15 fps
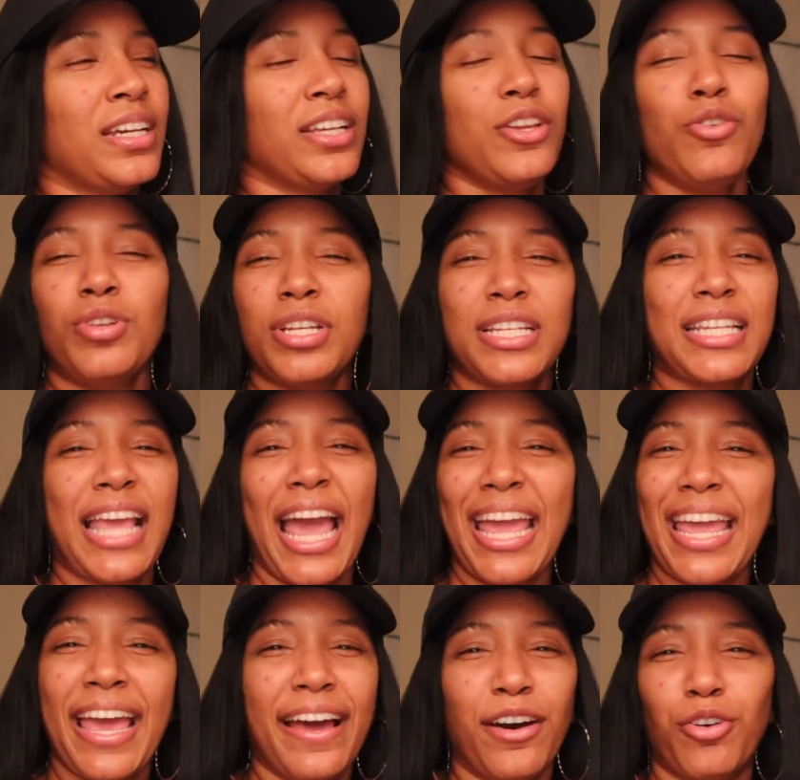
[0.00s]
you just
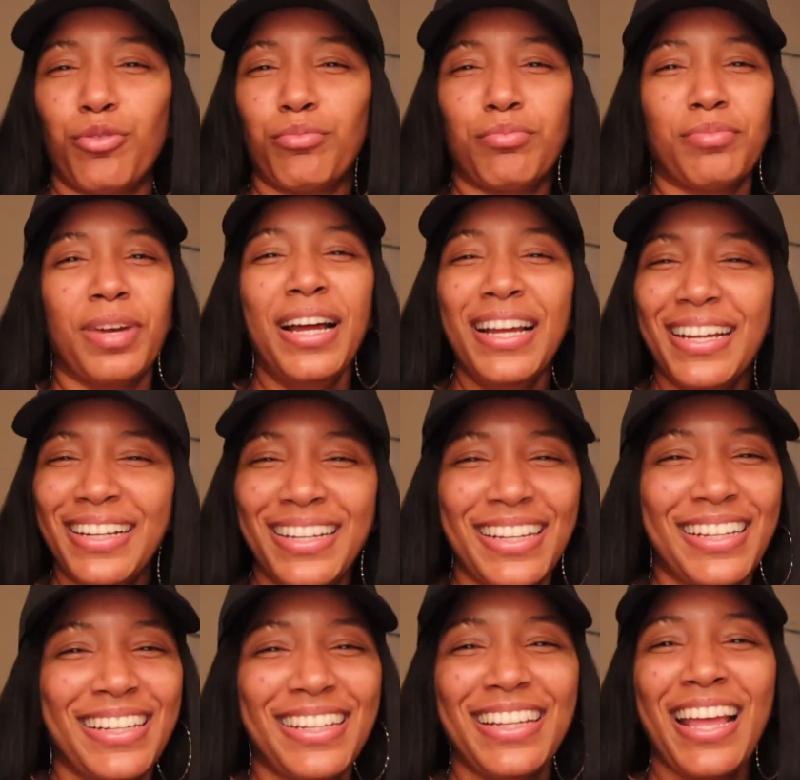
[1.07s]
can't help.
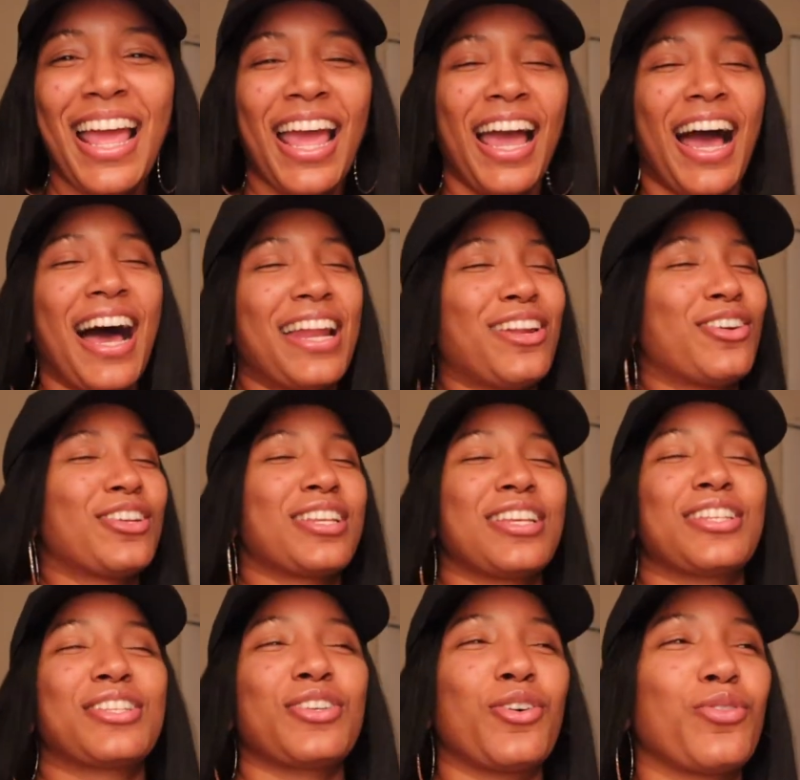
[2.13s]
I know this
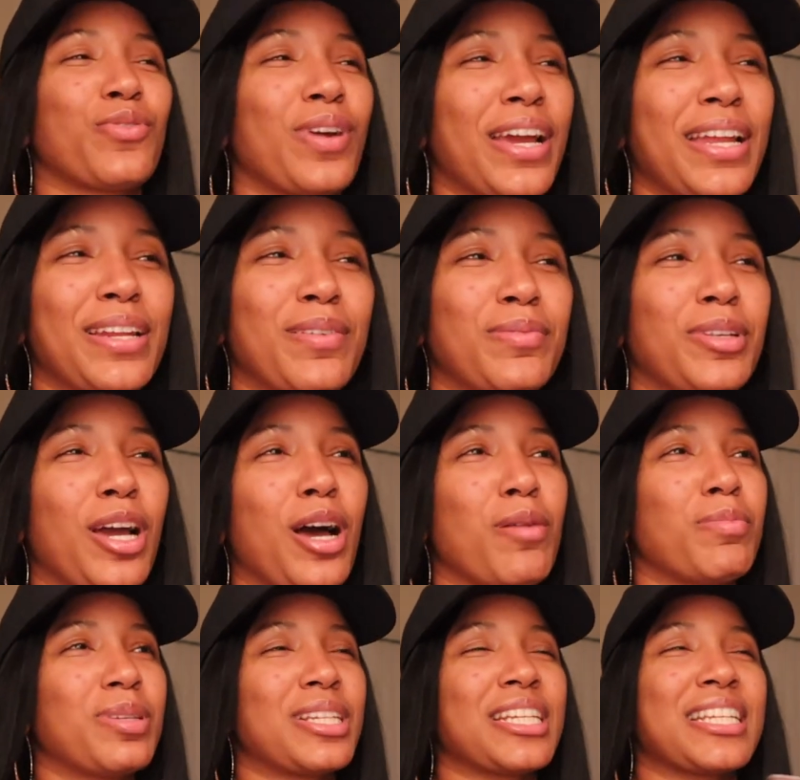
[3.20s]
is so random, y'all,
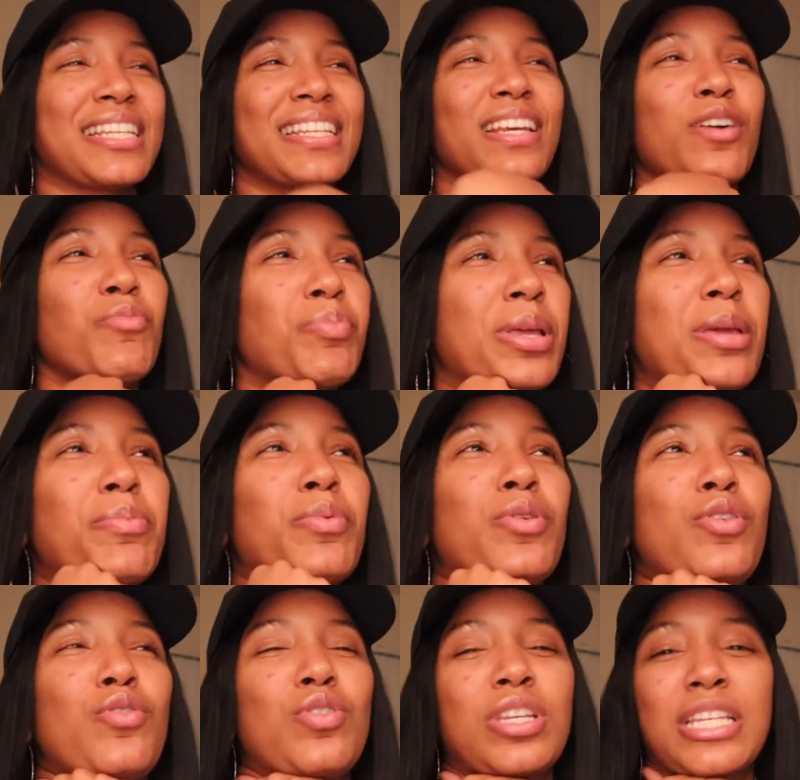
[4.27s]
but just some people
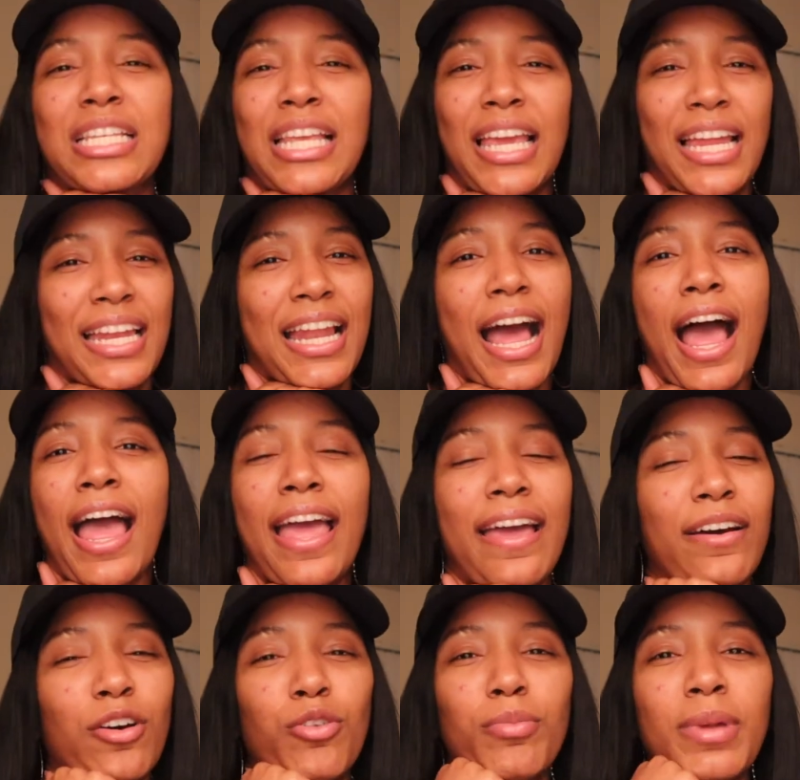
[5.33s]
you just cannot
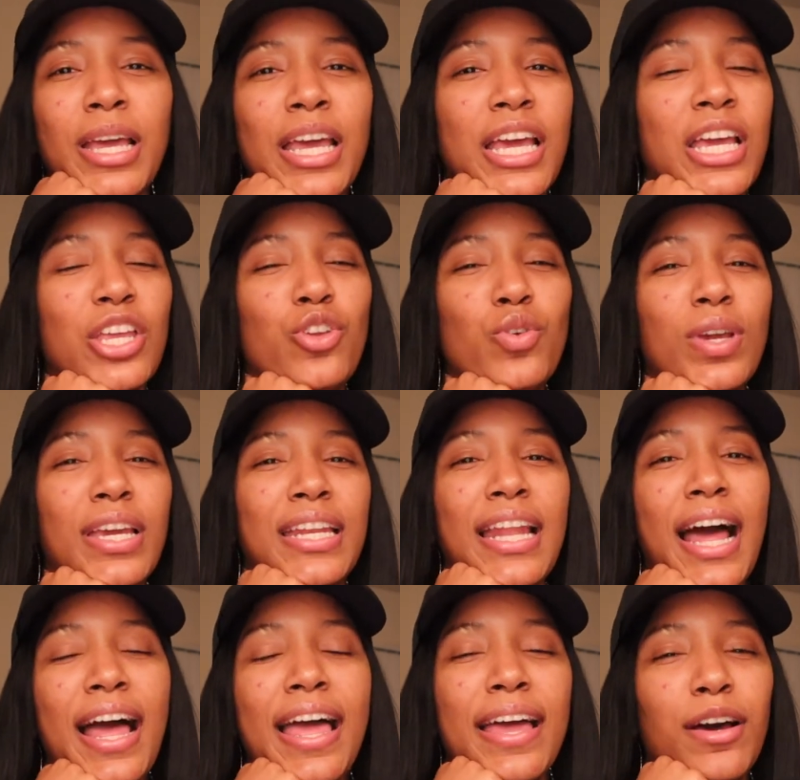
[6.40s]
help. You
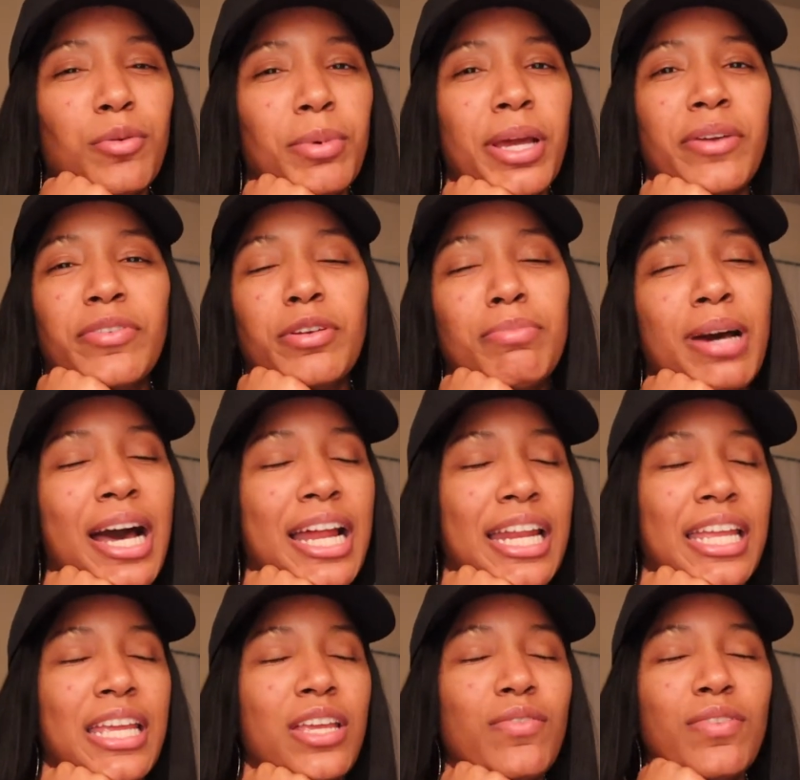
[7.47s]
cannot help everybody,
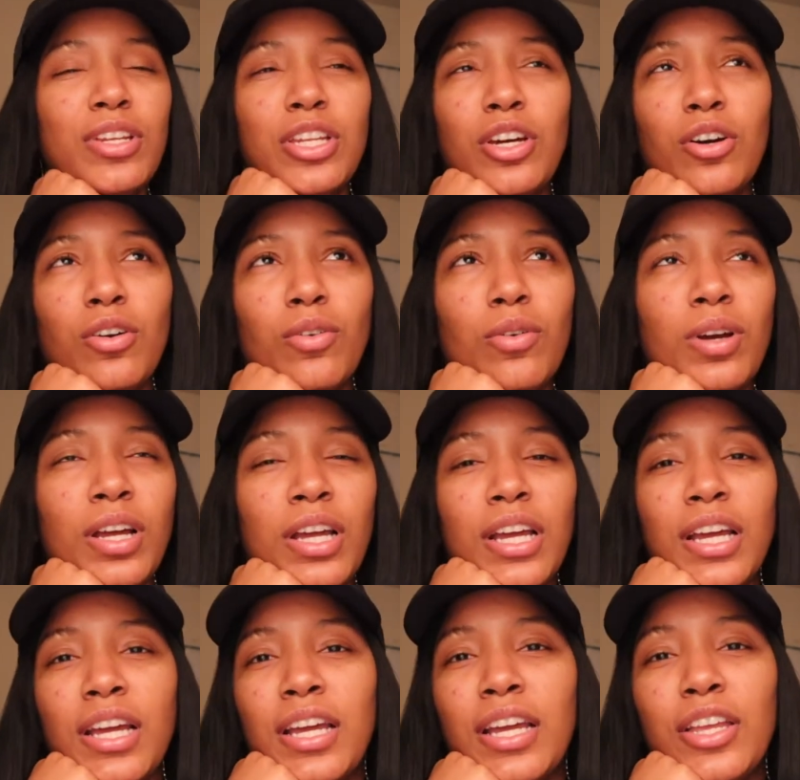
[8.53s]
even though
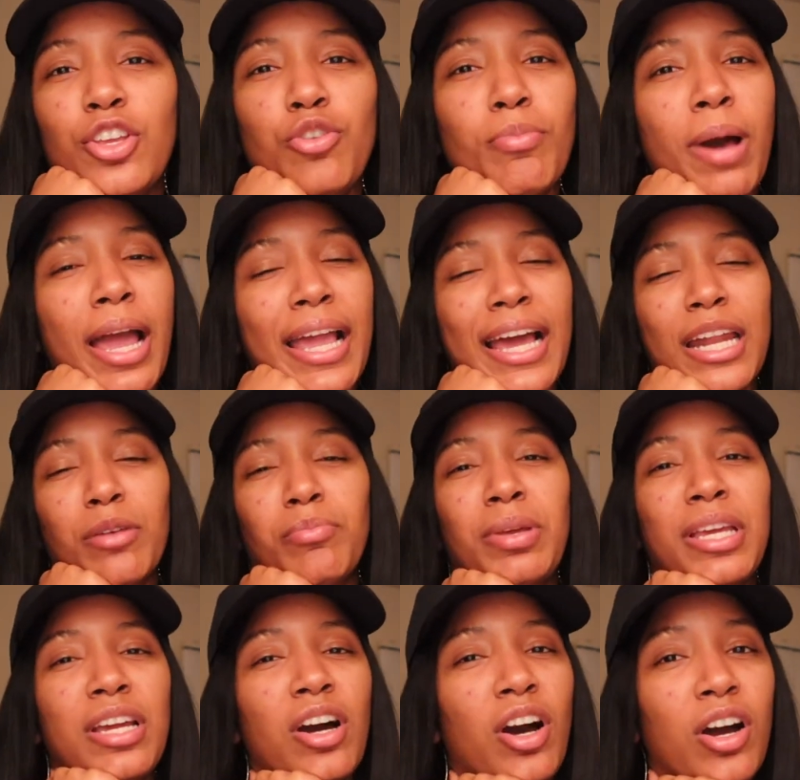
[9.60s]
you might got a
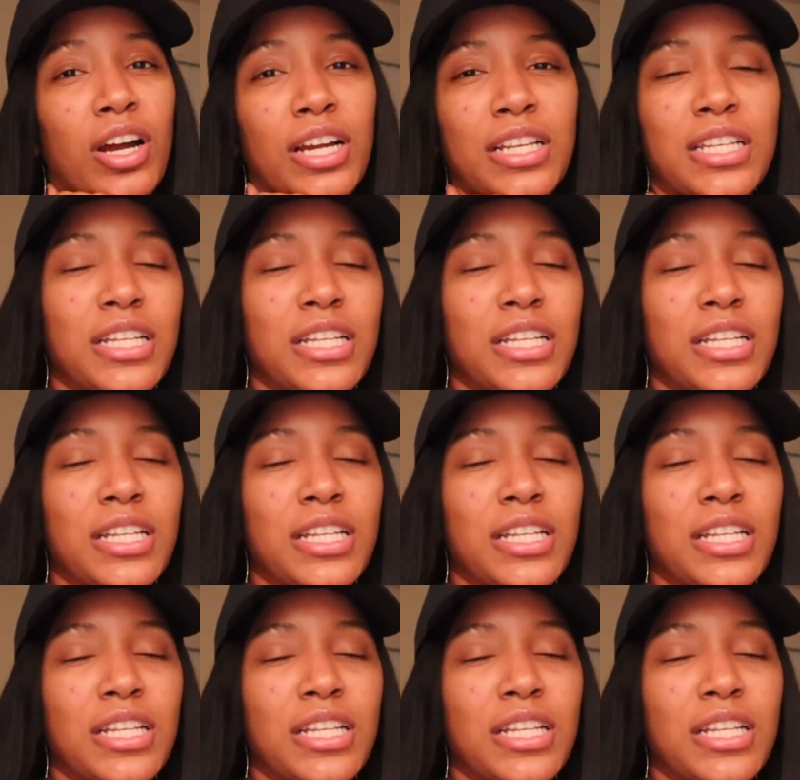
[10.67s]
big heart,